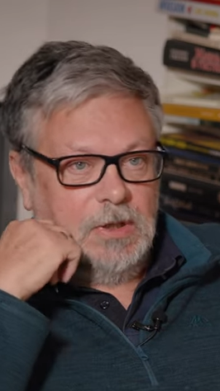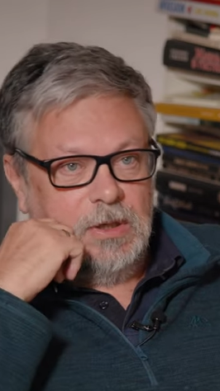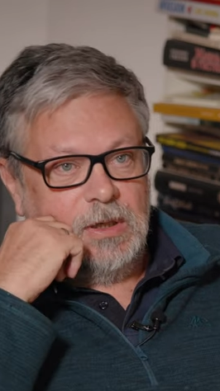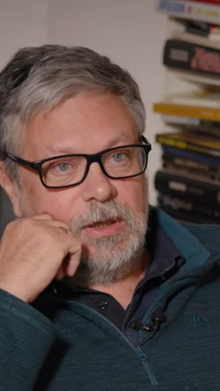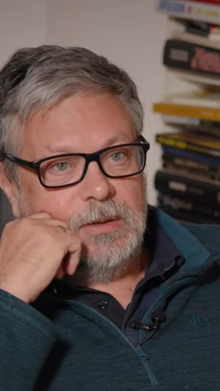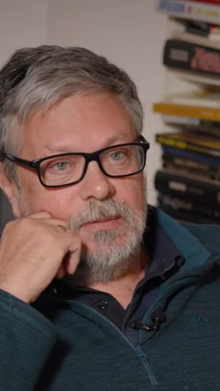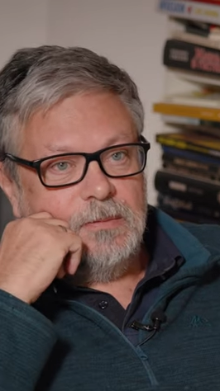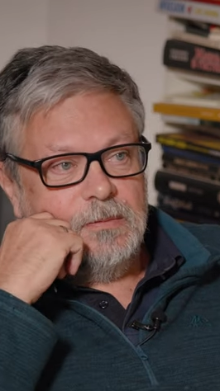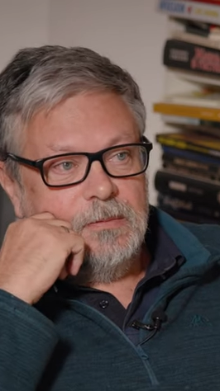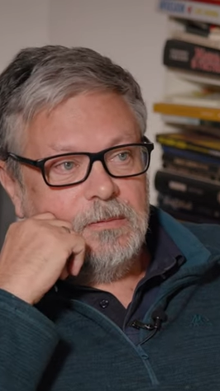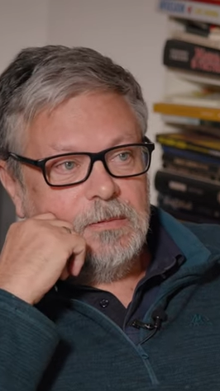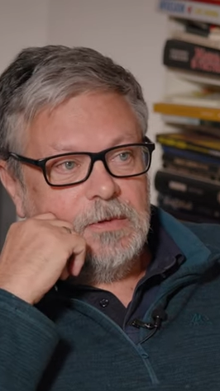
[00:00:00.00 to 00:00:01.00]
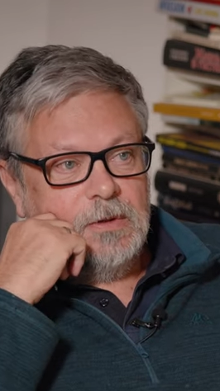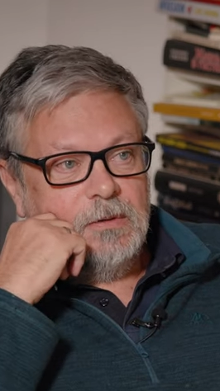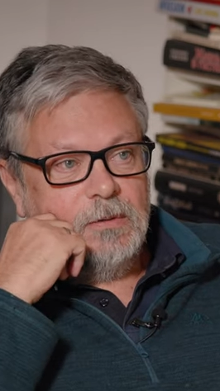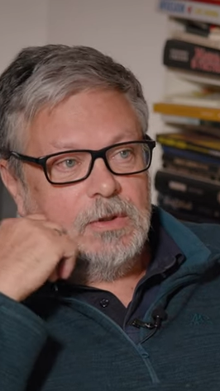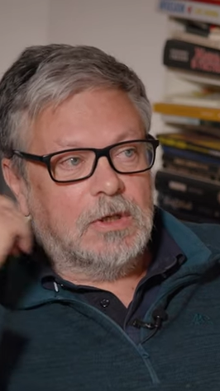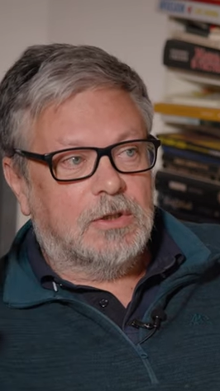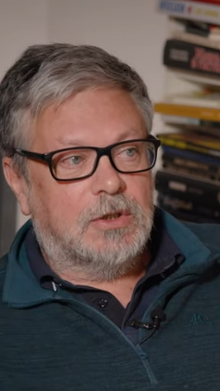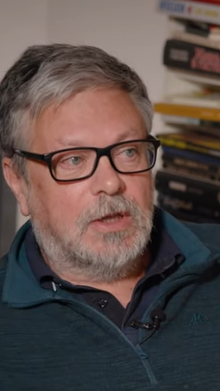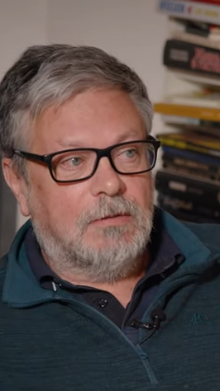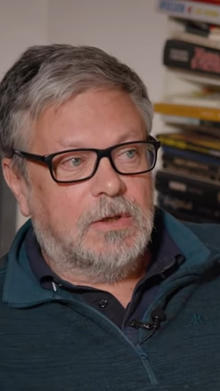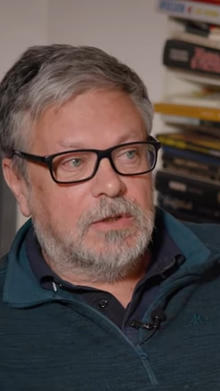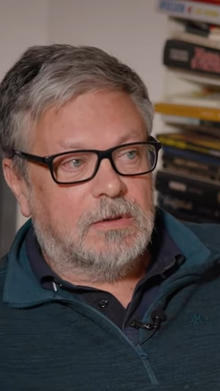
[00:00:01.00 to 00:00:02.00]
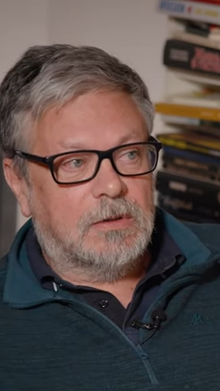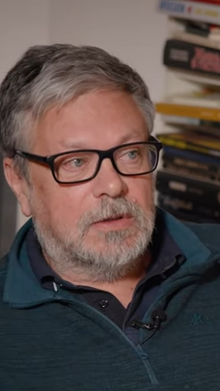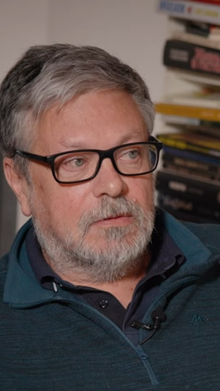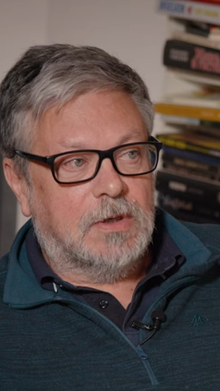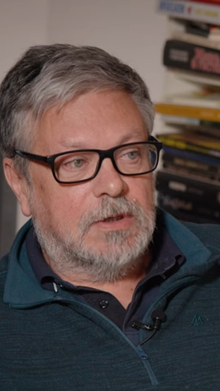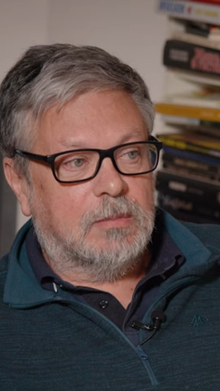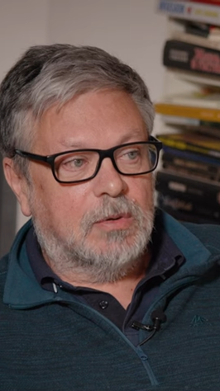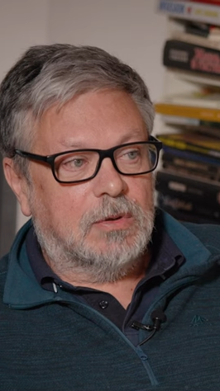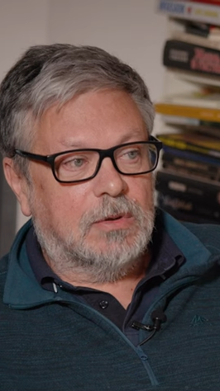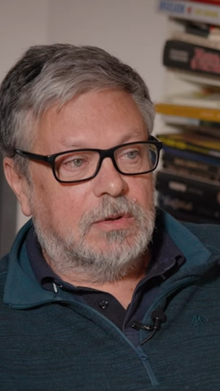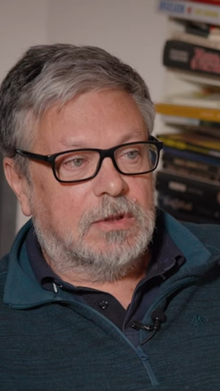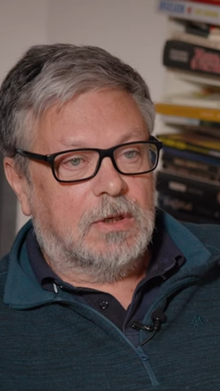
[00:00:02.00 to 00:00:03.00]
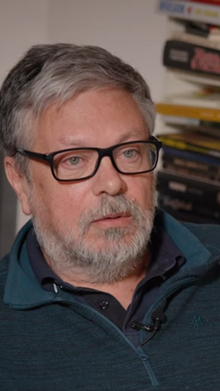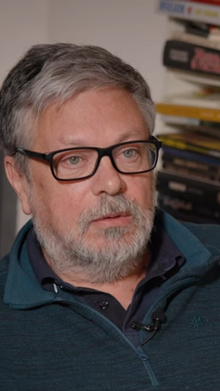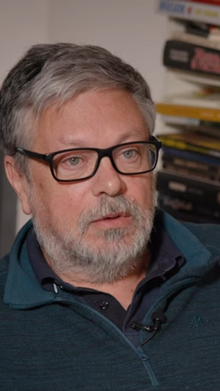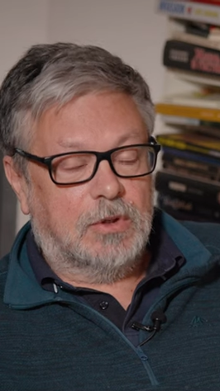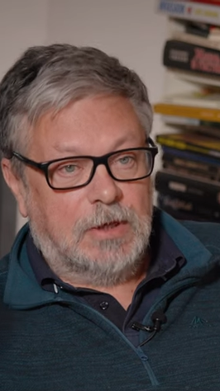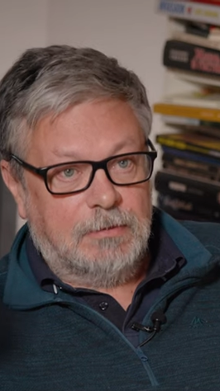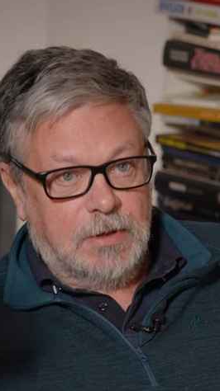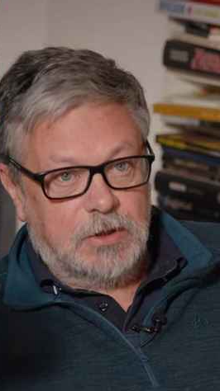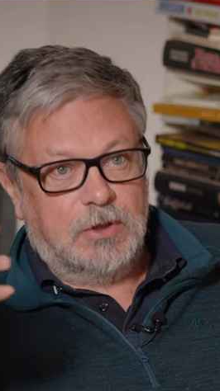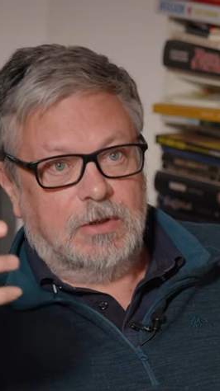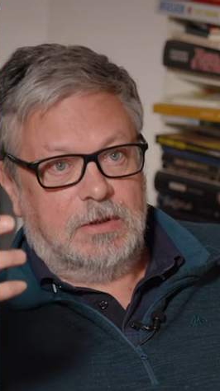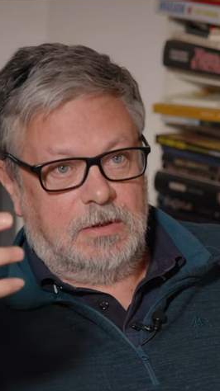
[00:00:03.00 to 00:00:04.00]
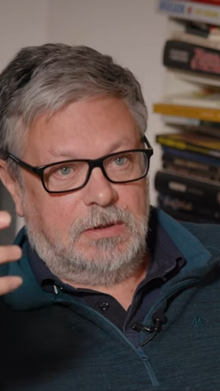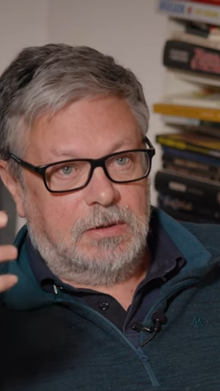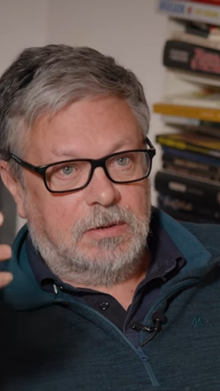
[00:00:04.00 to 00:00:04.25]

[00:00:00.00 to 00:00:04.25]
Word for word: At some point, humankind will evolve according to the laws of humanity.